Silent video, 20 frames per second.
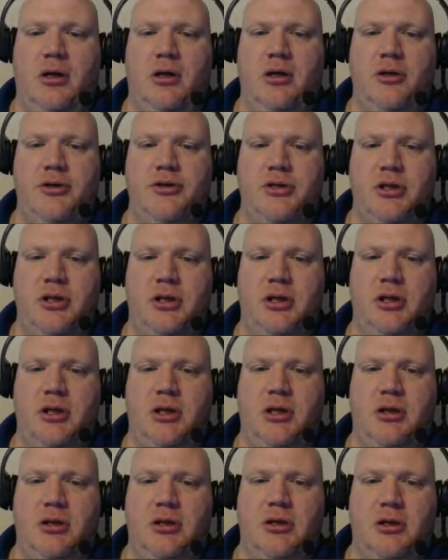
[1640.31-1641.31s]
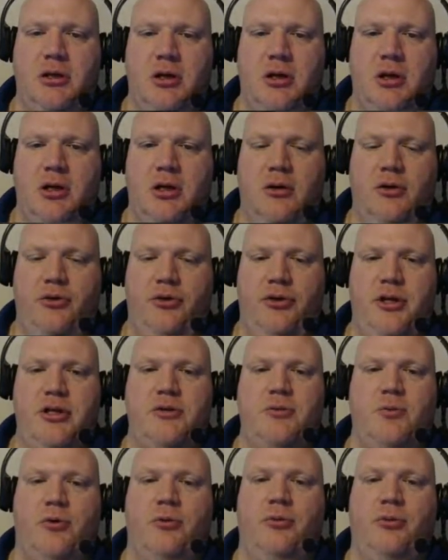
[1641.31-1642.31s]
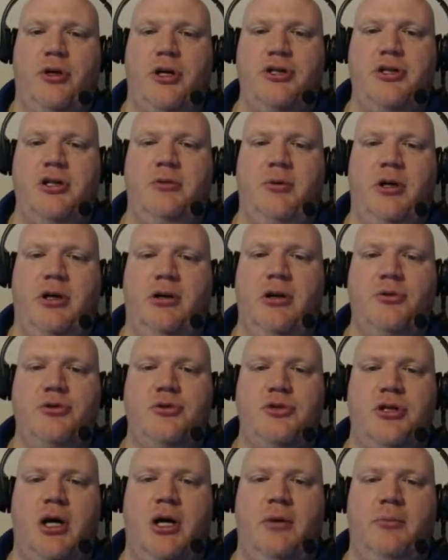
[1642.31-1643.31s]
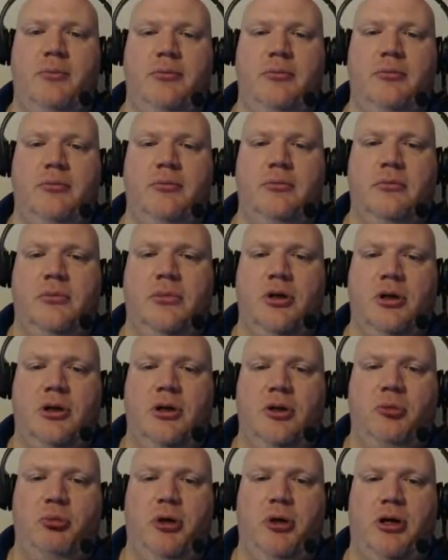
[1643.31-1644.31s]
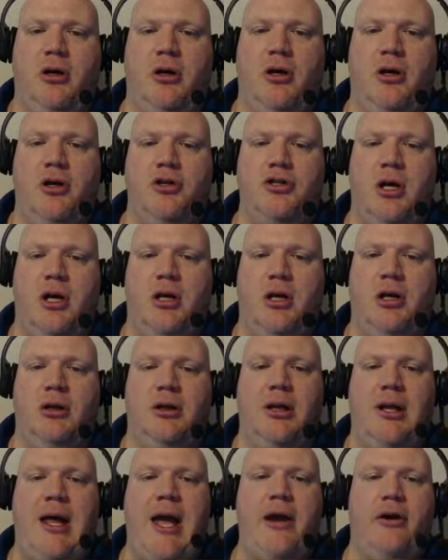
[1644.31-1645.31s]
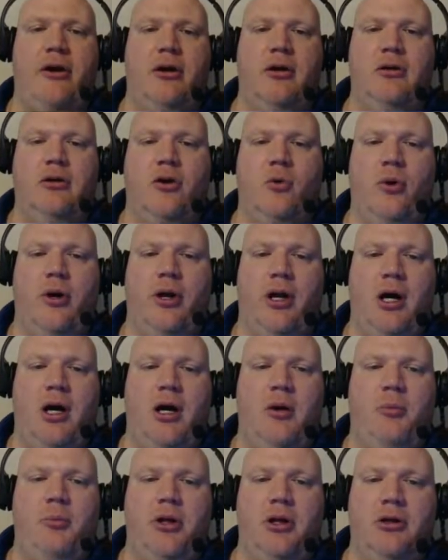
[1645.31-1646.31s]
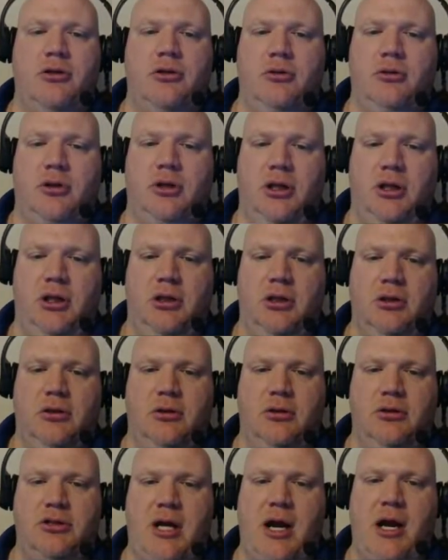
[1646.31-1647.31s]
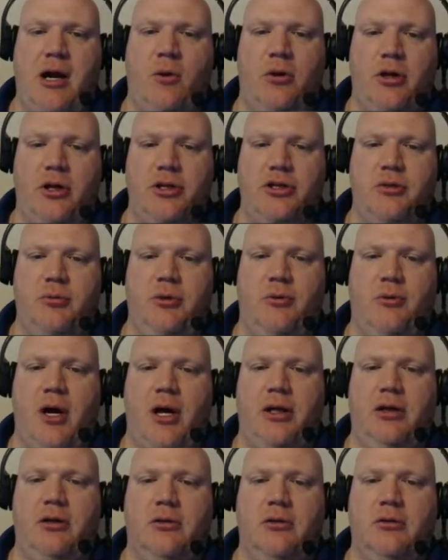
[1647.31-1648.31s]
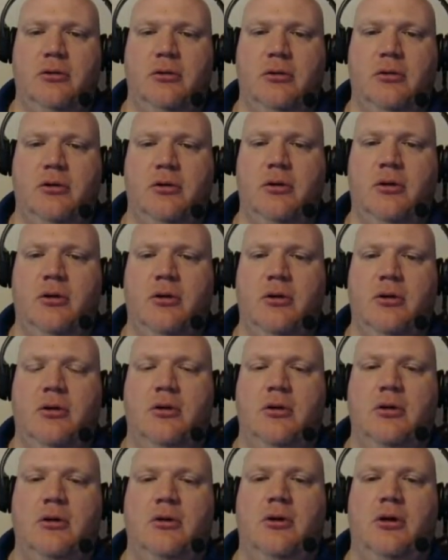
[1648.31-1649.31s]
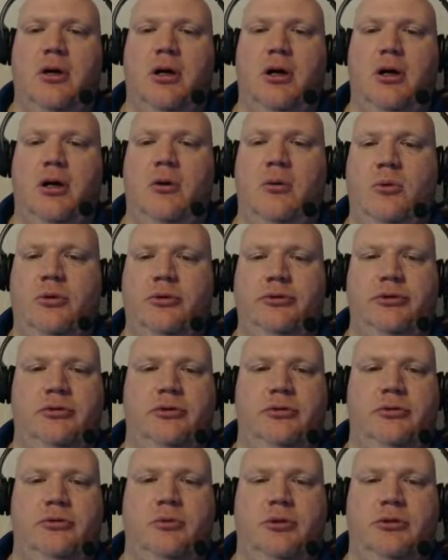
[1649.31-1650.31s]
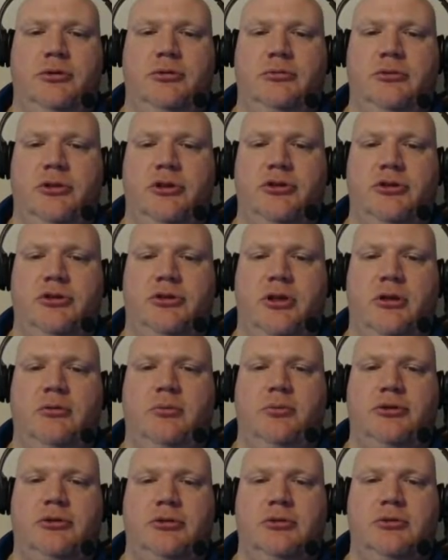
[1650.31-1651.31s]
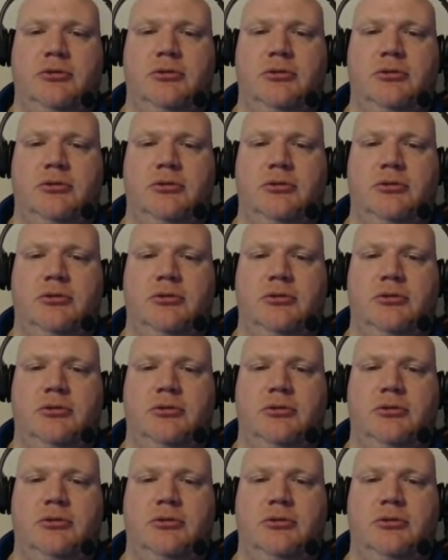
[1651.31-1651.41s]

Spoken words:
Let's see. This room does need to be closed up because a ladder going up into the tower needs to be right here. 1, 2, 1. This is oops.